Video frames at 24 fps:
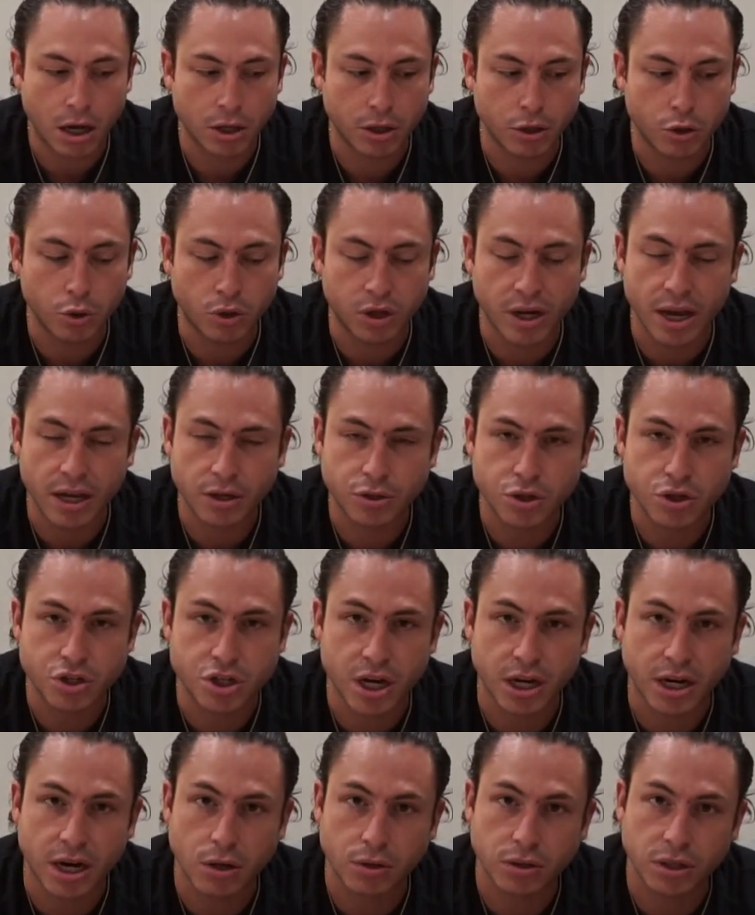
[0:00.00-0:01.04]
You can actually
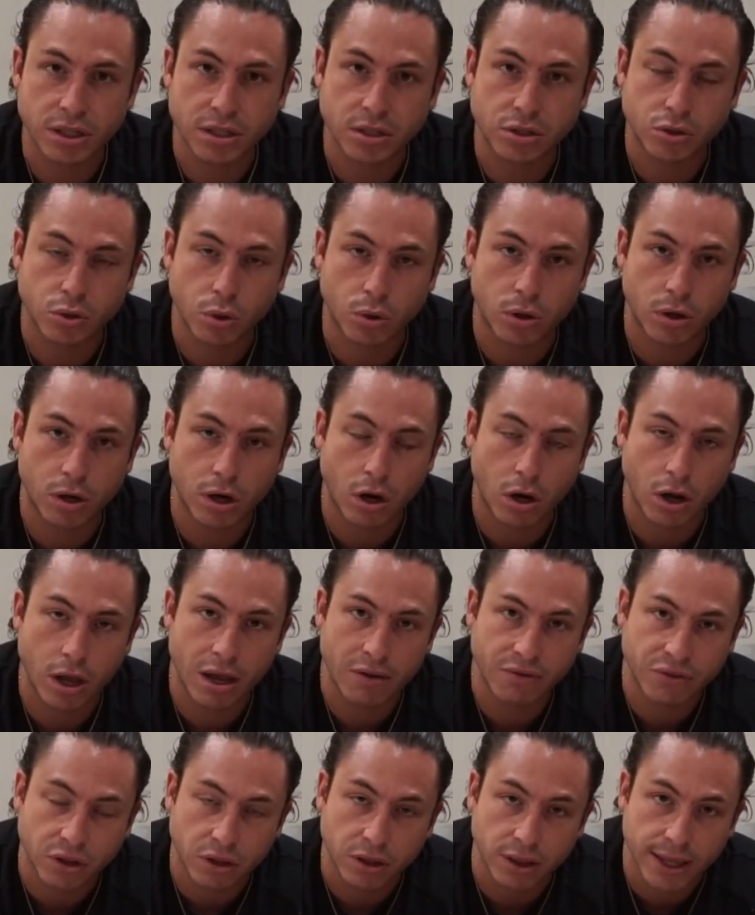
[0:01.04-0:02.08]
check out his store. I'll
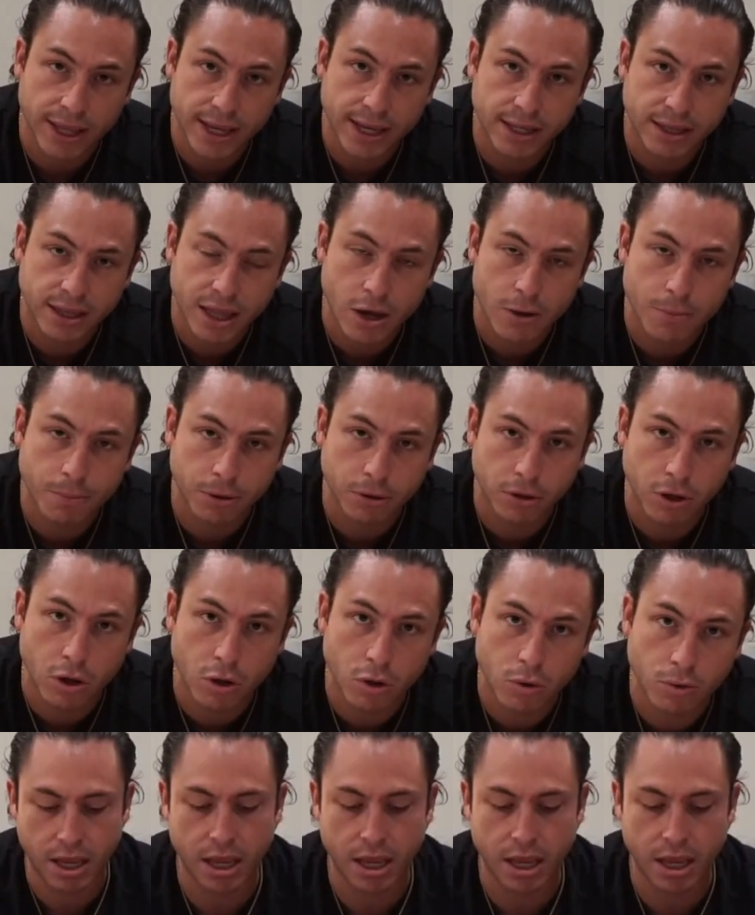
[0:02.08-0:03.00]
have the link down below.